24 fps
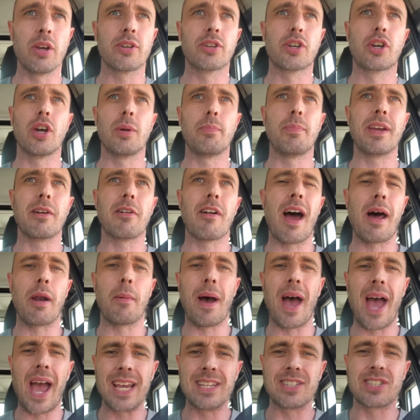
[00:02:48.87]
could be around
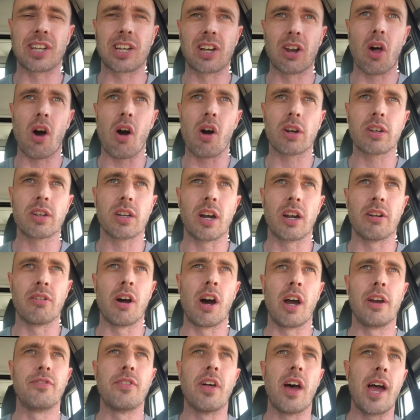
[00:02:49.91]
about 8 o'clock that I
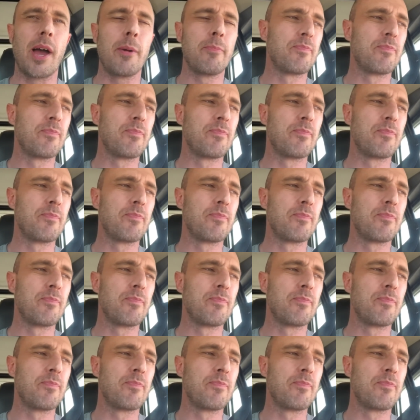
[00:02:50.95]
arrive there.